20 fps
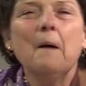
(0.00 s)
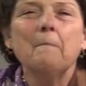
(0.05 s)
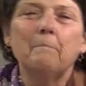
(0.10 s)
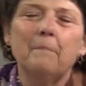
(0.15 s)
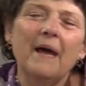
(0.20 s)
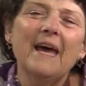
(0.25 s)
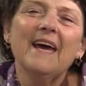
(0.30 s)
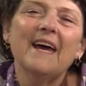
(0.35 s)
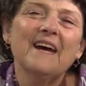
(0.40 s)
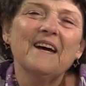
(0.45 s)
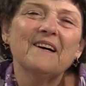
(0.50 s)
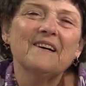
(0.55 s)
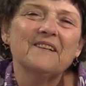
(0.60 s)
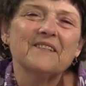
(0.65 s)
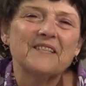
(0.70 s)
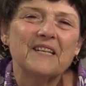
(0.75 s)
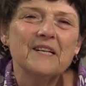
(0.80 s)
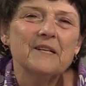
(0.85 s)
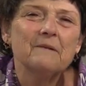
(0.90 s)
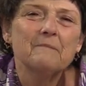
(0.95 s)

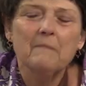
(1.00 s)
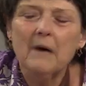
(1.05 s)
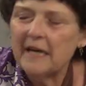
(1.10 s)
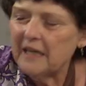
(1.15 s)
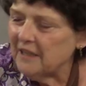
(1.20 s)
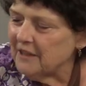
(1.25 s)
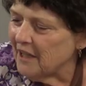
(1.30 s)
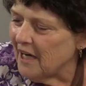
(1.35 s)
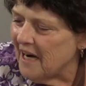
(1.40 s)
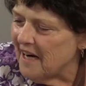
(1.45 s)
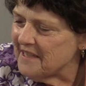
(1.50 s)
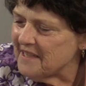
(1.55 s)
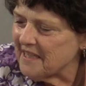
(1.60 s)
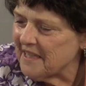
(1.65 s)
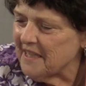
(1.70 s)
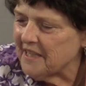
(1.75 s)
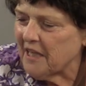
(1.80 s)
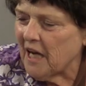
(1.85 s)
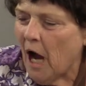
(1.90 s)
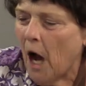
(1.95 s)
Bears in my
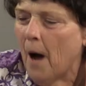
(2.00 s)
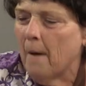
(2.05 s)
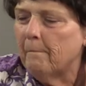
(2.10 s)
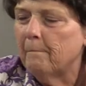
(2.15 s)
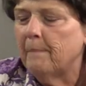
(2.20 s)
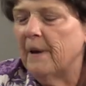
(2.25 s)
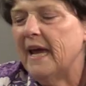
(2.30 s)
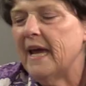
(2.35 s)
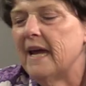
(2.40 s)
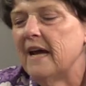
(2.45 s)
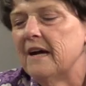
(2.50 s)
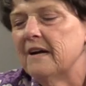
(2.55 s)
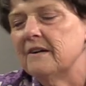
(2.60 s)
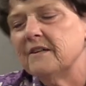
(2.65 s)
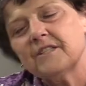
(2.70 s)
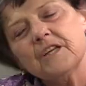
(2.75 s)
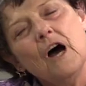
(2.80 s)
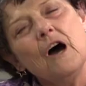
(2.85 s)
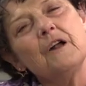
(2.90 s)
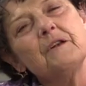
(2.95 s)
closet.
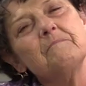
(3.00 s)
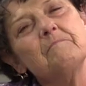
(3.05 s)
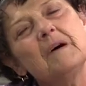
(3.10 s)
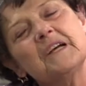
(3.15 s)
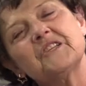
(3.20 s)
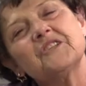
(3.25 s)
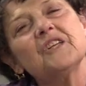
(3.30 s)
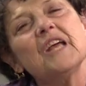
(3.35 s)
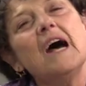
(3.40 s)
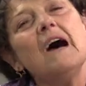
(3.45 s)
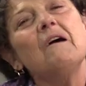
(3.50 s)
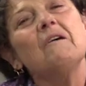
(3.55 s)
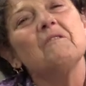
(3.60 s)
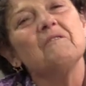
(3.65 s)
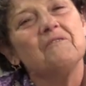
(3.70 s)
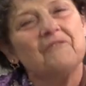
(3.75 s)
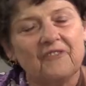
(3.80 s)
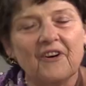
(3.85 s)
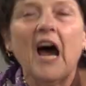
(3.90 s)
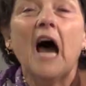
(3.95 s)
Bears on my
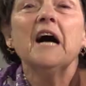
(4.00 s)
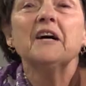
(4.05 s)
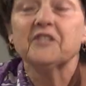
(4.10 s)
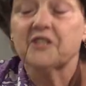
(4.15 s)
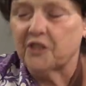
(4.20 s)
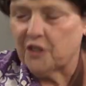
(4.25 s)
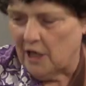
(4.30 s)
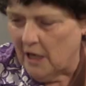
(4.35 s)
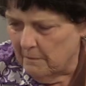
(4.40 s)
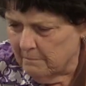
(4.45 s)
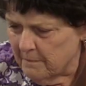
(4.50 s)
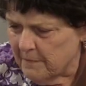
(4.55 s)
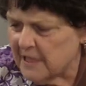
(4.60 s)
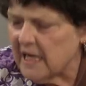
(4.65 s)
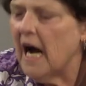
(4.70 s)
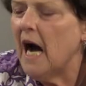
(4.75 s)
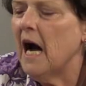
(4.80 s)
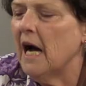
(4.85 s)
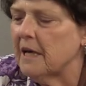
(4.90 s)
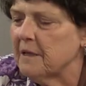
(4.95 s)
shelf.
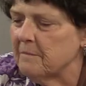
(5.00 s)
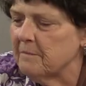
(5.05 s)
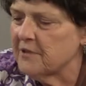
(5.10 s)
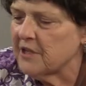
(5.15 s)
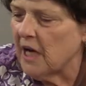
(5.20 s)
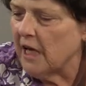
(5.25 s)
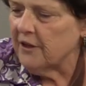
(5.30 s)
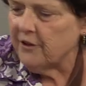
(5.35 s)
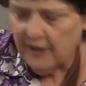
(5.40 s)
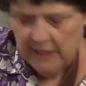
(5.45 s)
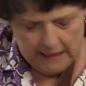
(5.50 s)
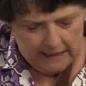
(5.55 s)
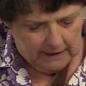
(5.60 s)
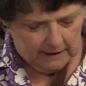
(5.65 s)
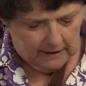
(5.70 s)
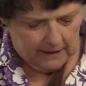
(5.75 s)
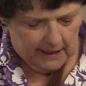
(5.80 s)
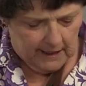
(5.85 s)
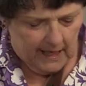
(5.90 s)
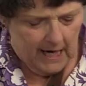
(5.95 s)
Sometimes I
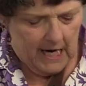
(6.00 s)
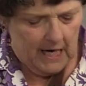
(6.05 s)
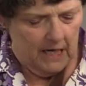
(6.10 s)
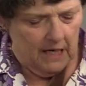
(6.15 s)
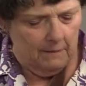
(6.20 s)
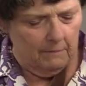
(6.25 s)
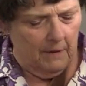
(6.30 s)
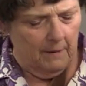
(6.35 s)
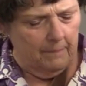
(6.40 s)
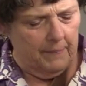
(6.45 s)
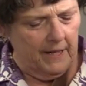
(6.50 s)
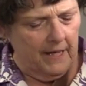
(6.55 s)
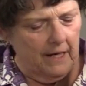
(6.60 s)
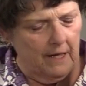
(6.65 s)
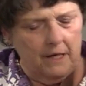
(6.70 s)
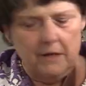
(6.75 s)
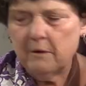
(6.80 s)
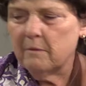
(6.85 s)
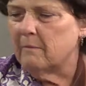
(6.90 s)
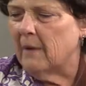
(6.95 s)
think that I'm a
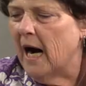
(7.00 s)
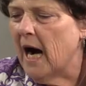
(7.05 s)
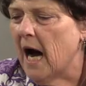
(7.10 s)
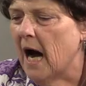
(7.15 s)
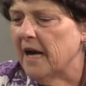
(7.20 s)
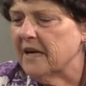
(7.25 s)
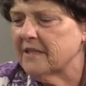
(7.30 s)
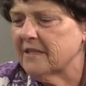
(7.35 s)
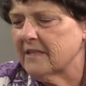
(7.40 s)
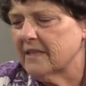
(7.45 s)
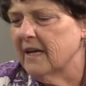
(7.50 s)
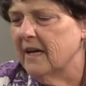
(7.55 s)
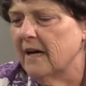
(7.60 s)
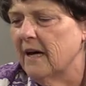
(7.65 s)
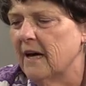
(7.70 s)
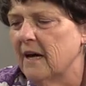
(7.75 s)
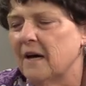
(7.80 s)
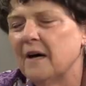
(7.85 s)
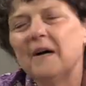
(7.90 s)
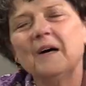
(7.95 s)
bear
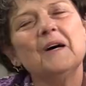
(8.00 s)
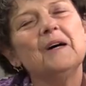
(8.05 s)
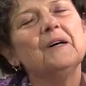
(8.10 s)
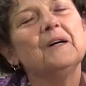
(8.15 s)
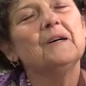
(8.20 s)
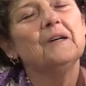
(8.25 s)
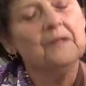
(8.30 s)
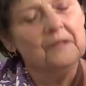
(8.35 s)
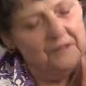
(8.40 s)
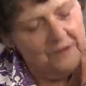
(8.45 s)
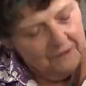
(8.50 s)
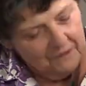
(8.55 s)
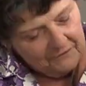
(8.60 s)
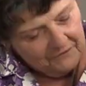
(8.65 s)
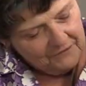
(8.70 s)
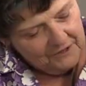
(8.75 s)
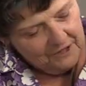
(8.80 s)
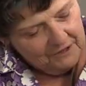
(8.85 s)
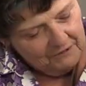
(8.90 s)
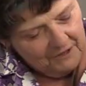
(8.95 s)
myself.
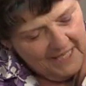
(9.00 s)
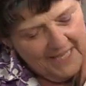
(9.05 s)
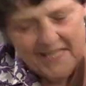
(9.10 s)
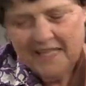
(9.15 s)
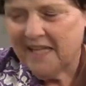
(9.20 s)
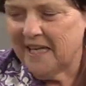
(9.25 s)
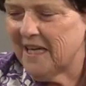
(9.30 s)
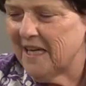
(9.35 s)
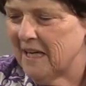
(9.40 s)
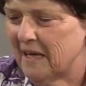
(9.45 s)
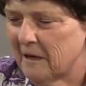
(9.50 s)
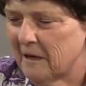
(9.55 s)
You ready?